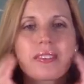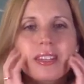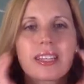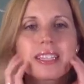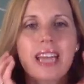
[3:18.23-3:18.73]

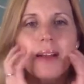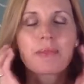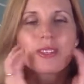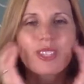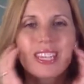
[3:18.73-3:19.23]
Really
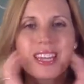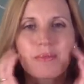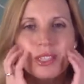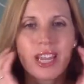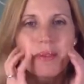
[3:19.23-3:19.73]
tap those
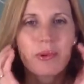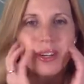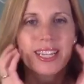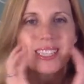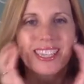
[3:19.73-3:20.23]
TMJ
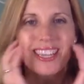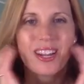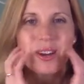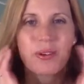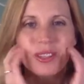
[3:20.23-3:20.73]
points
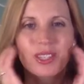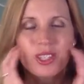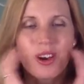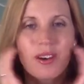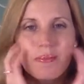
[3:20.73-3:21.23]
there where the
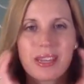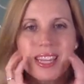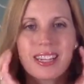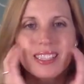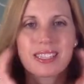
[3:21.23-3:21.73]
jaw
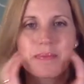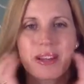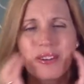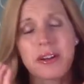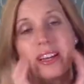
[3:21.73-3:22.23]
meets.
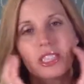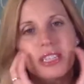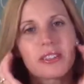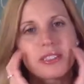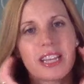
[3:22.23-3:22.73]
They're actually
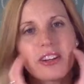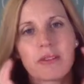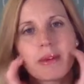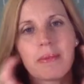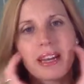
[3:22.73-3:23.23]
a little tender.
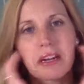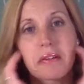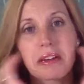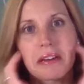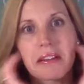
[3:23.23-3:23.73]
Maybe I
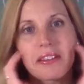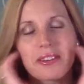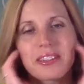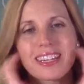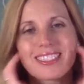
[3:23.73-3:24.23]
gritted a
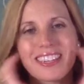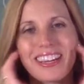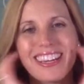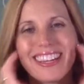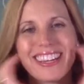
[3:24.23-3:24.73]
little last
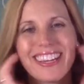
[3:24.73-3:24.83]
night.